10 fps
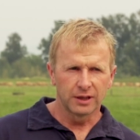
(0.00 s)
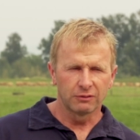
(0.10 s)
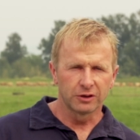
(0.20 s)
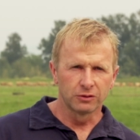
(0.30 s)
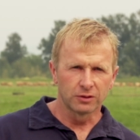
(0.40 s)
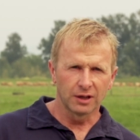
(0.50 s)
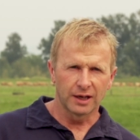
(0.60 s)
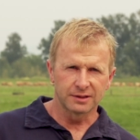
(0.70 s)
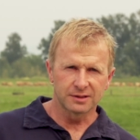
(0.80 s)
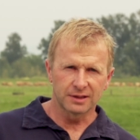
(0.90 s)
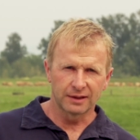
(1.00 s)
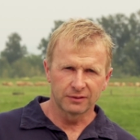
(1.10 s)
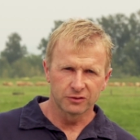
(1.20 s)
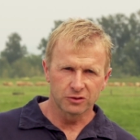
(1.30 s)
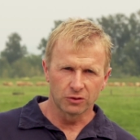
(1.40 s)
never utilized that
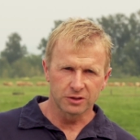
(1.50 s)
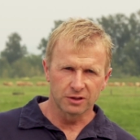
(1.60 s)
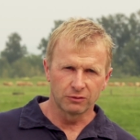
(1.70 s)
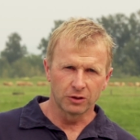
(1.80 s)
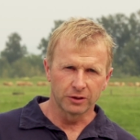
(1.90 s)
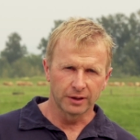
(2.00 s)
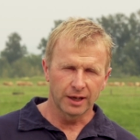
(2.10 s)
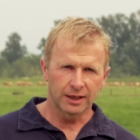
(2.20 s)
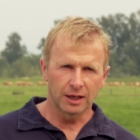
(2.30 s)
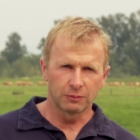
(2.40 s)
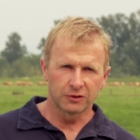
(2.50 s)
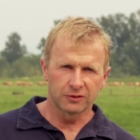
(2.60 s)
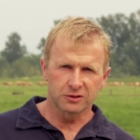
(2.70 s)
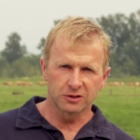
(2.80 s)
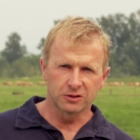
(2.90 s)
source of water. I
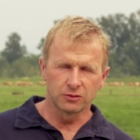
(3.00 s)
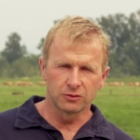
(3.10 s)
kept just